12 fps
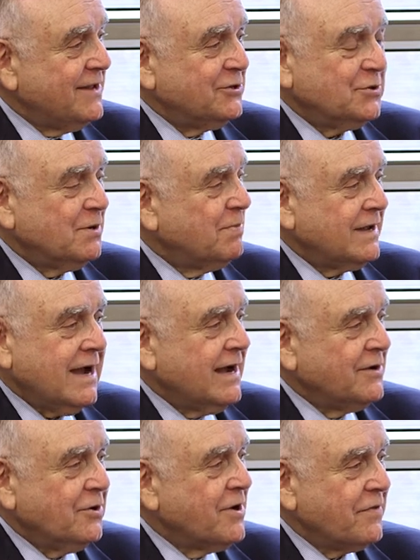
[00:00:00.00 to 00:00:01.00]
end to it, but
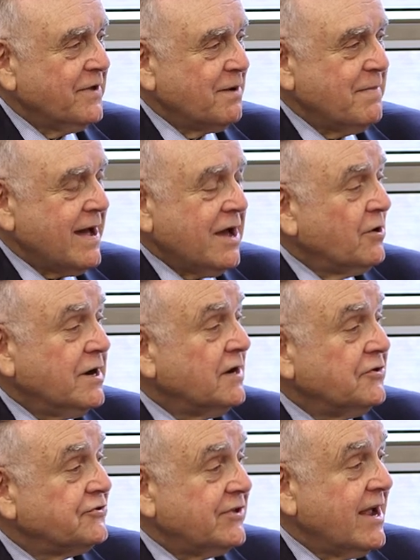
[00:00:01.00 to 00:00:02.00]
I, I know nothing about it. I don't
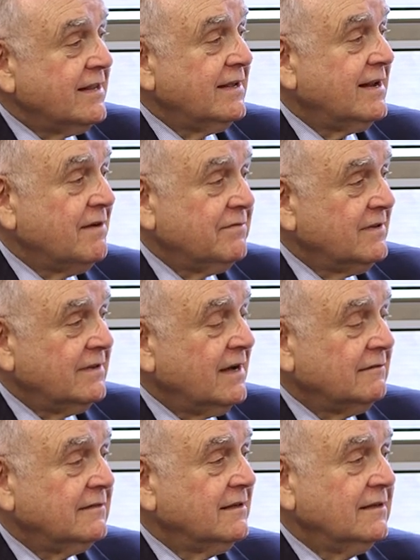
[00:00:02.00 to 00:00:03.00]
understand it. I've
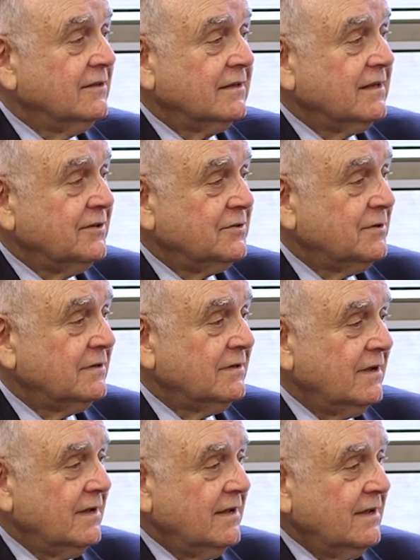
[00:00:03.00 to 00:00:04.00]
not really looked into it.
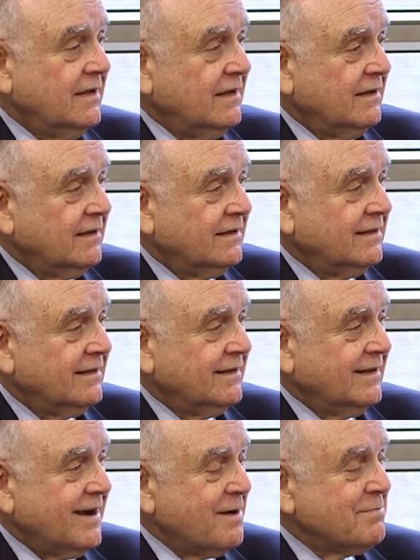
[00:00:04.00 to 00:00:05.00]

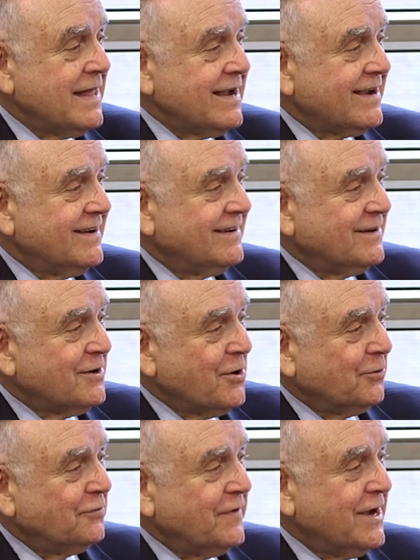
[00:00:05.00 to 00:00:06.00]
I'm like an
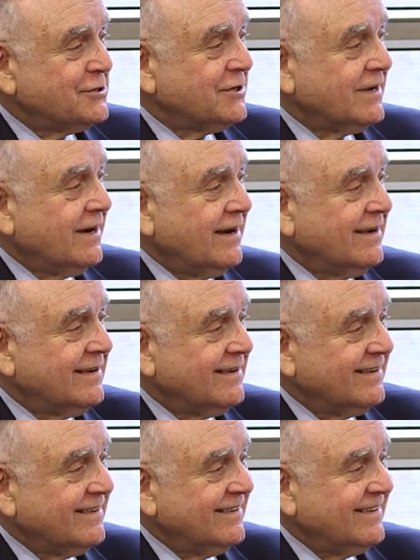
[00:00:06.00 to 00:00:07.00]
old-fashioned guy,
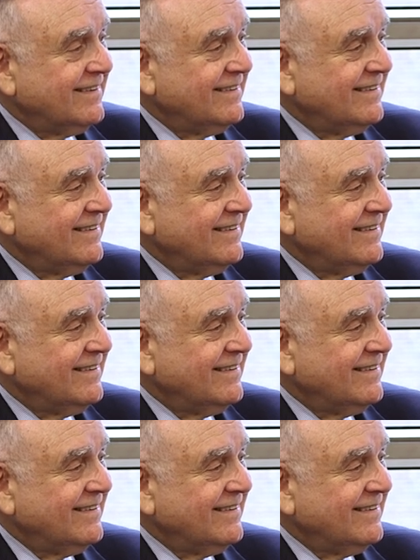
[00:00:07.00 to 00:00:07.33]
you know.